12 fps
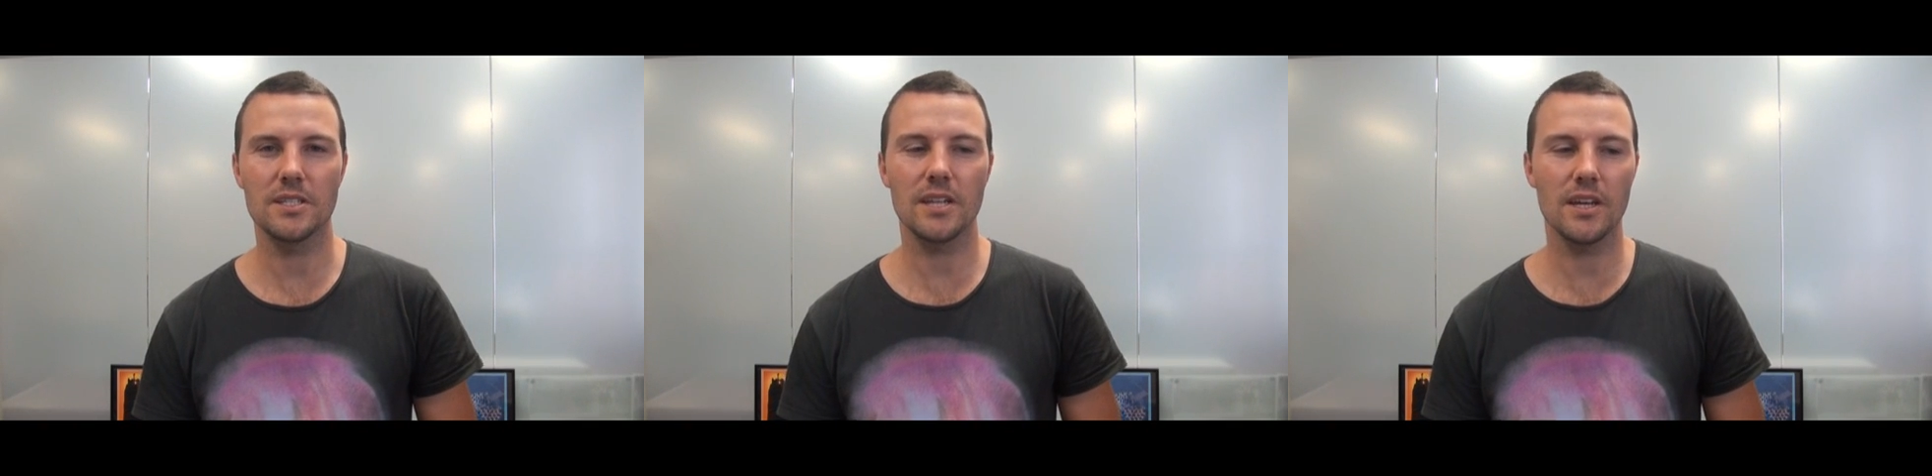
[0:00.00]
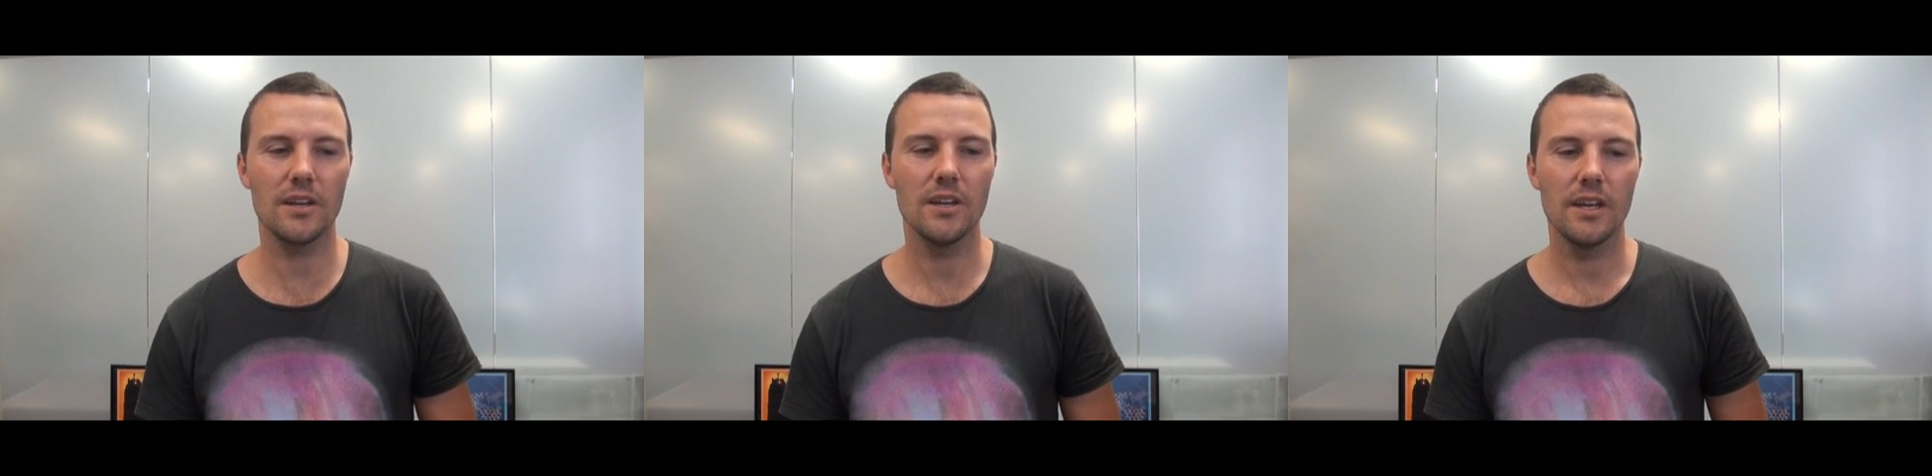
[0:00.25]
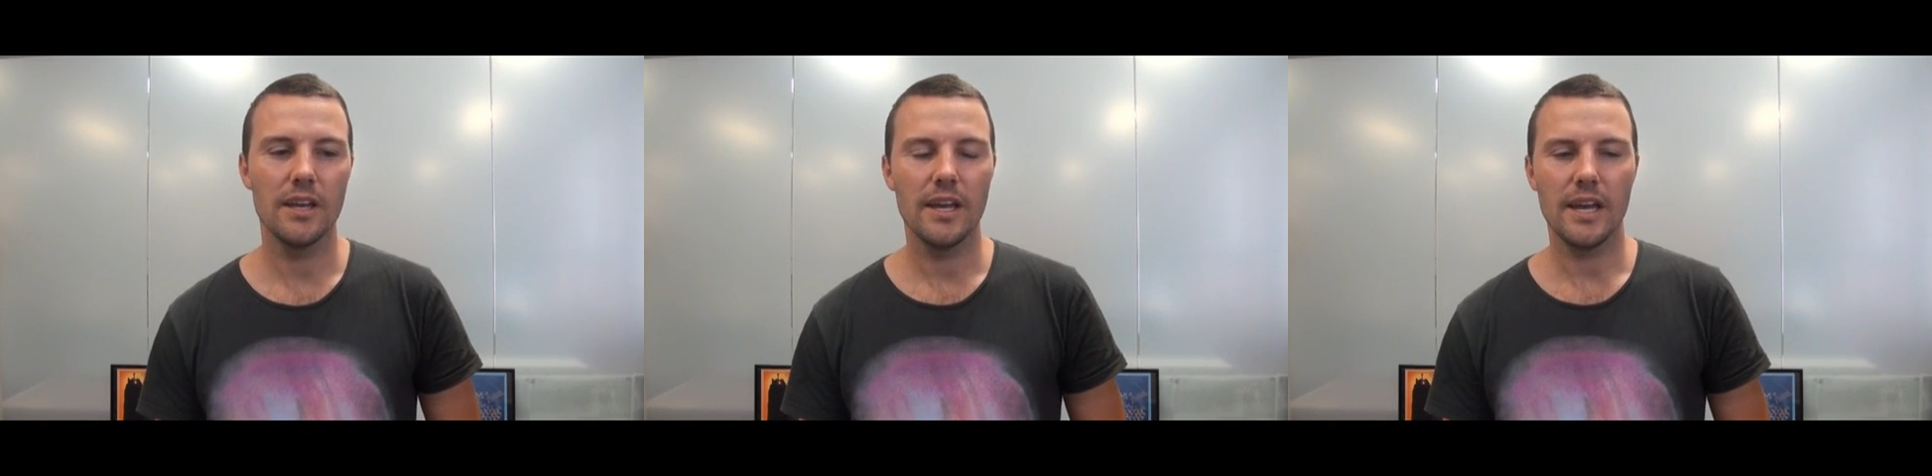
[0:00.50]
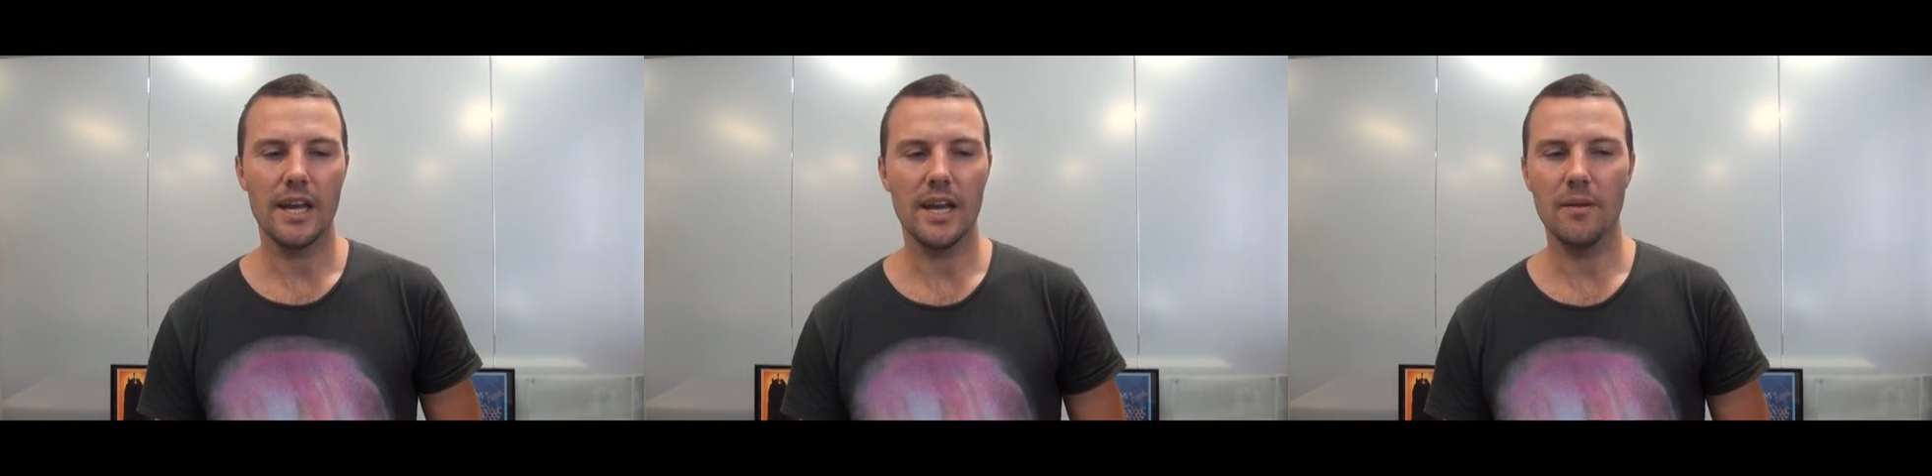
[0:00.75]
So
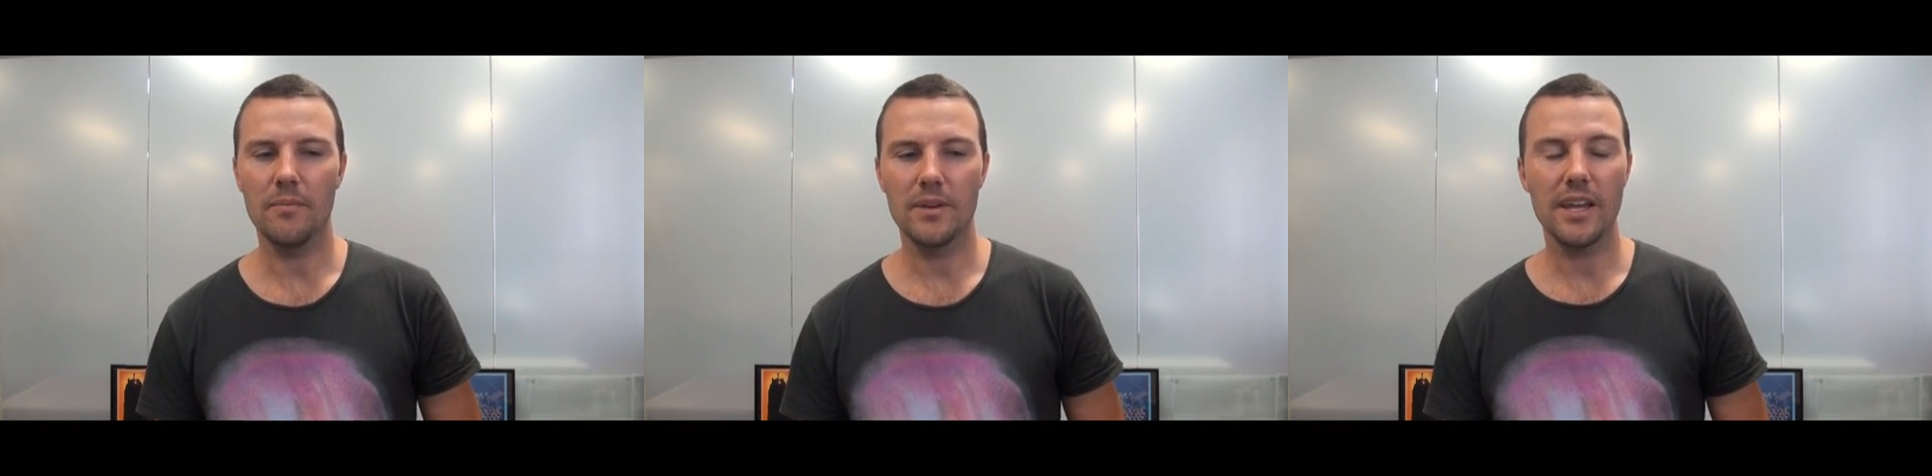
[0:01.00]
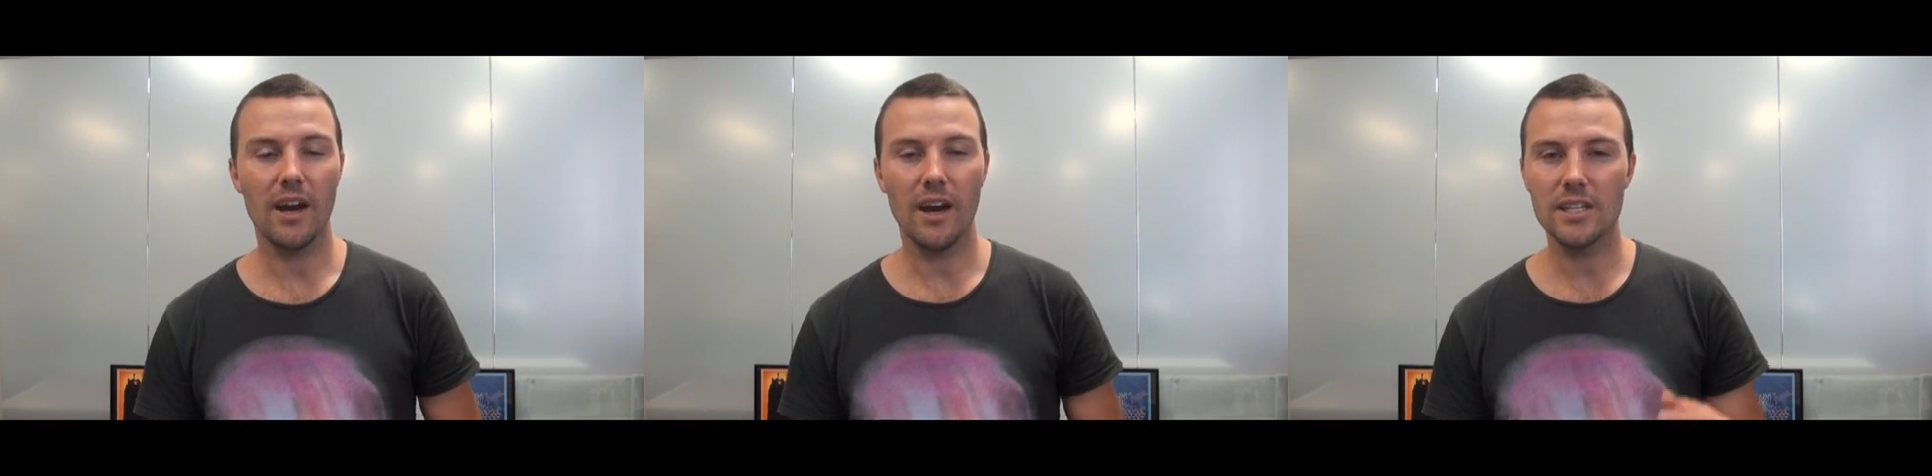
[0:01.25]
yeah,